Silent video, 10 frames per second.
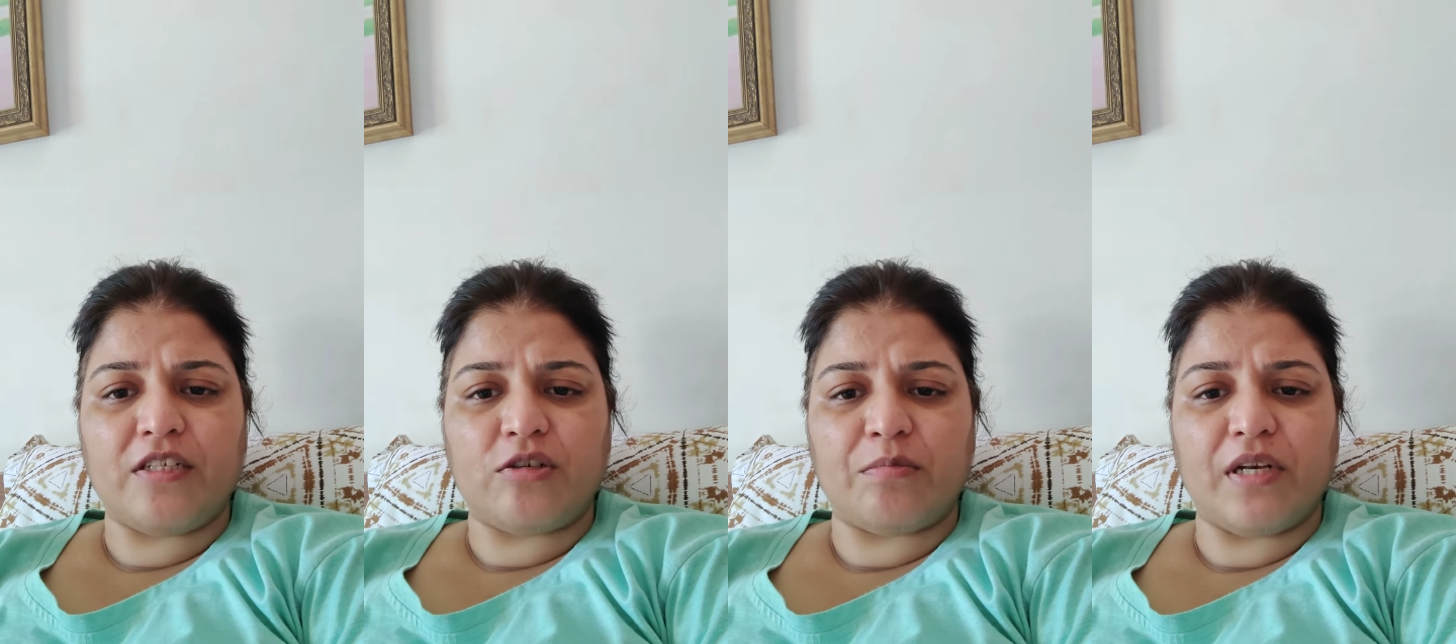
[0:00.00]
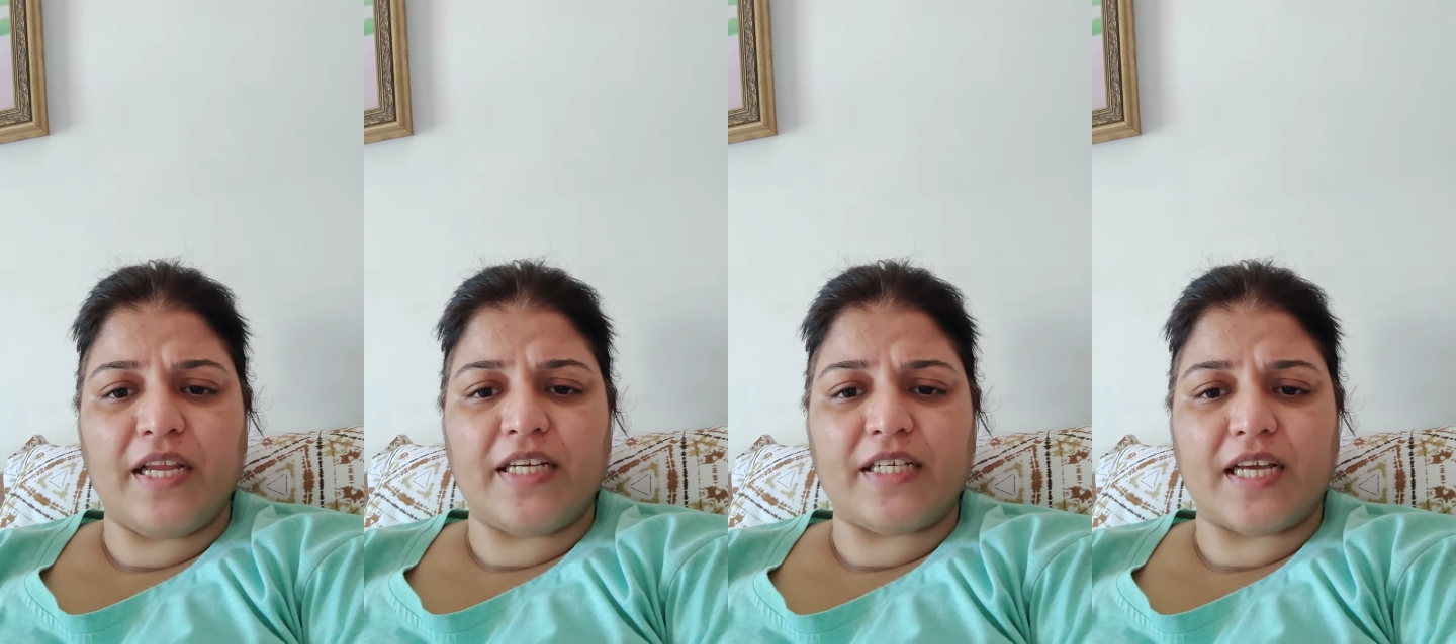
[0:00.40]

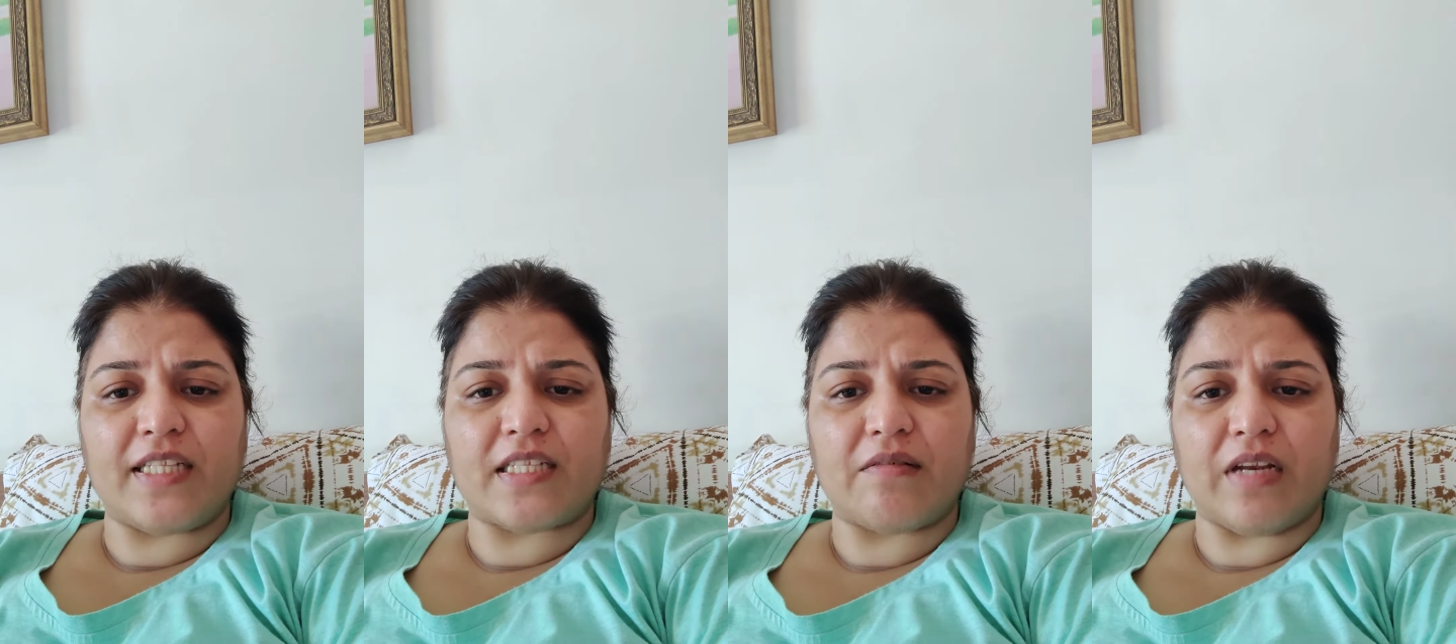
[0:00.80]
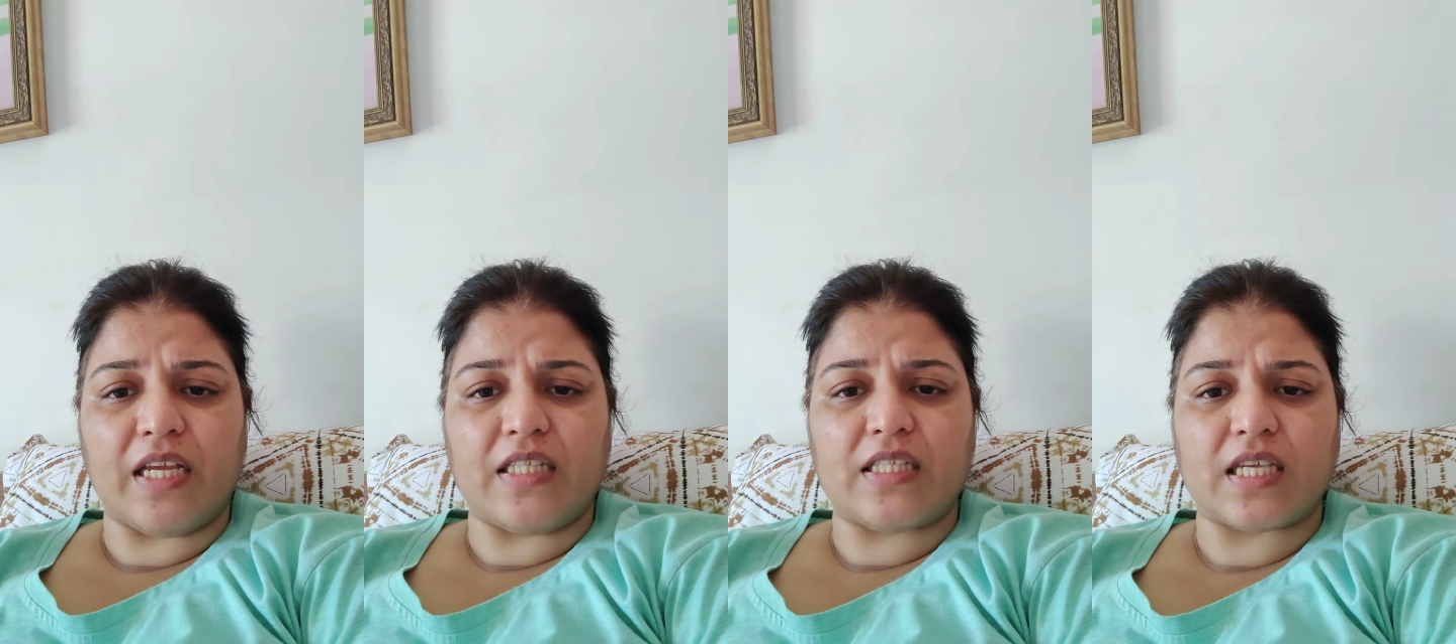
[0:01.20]

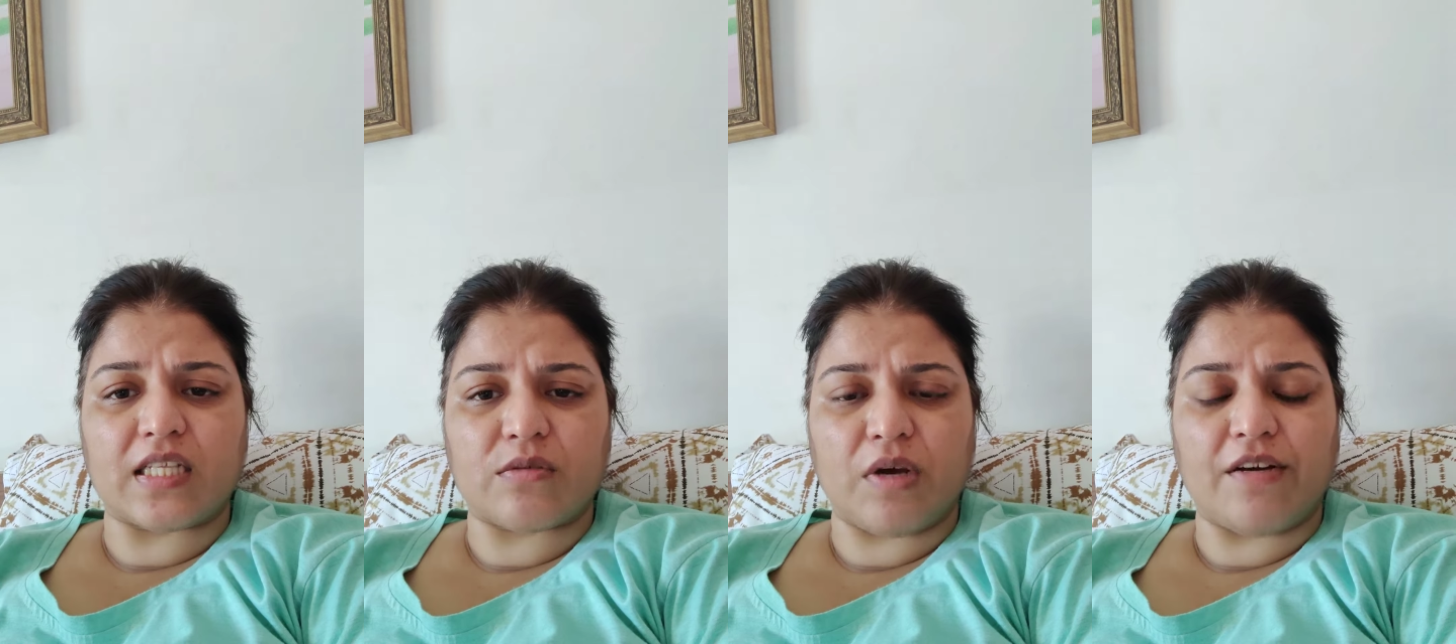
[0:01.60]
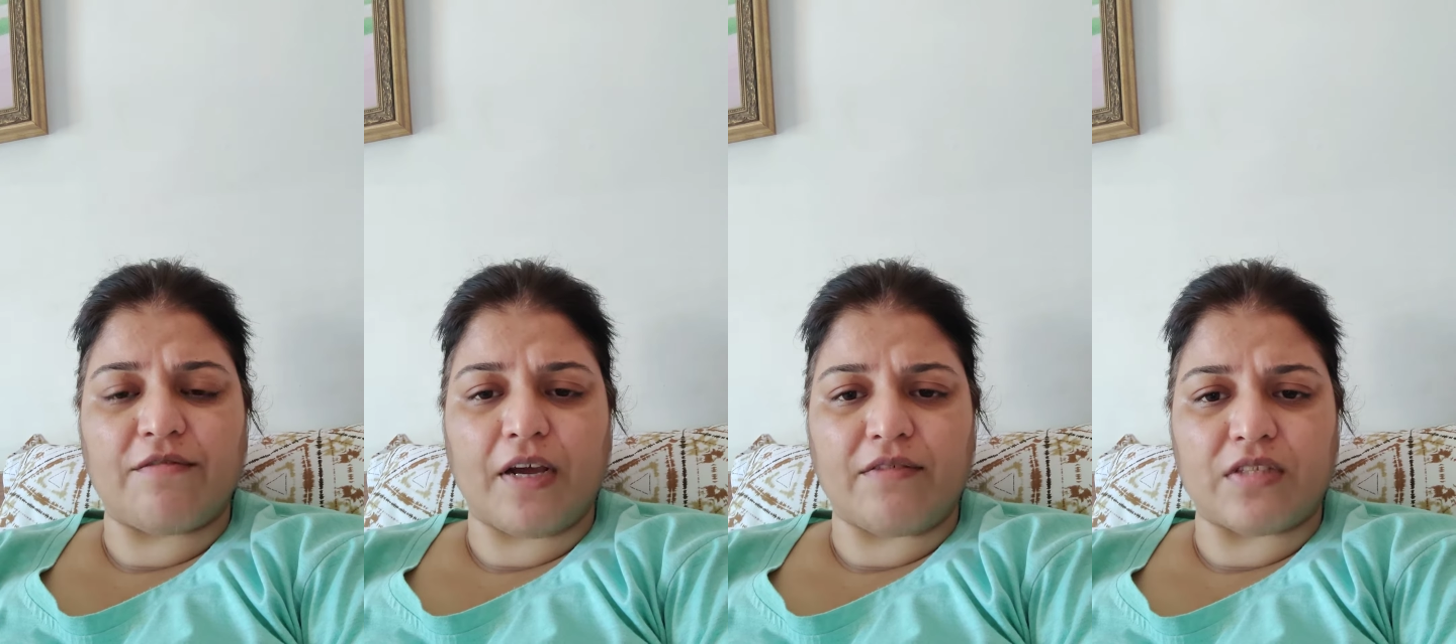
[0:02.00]

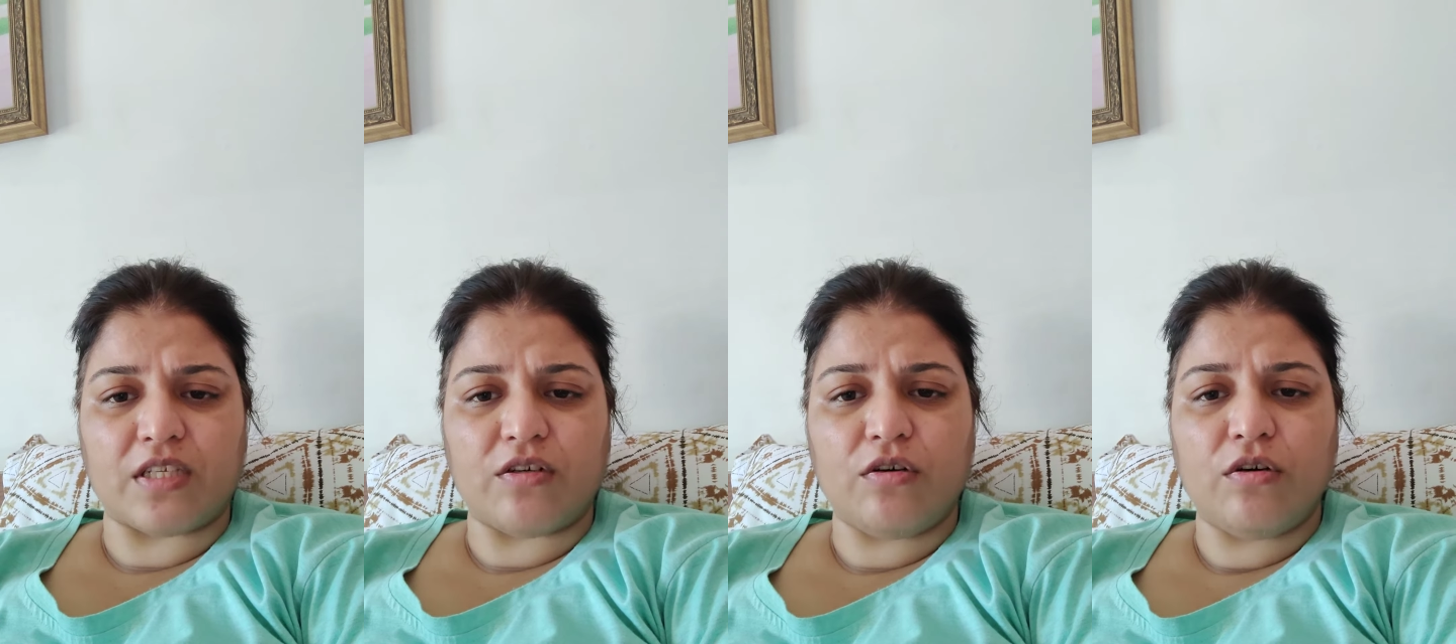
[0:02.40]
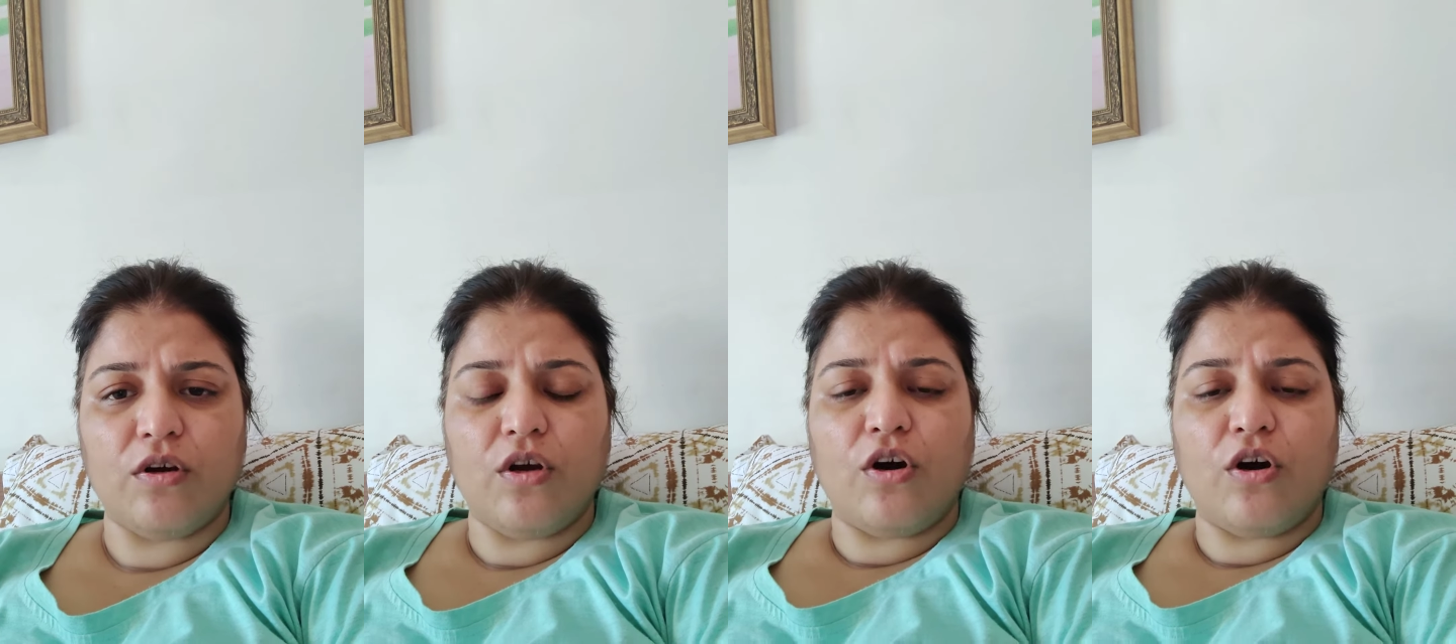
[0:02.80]
888-978-6150,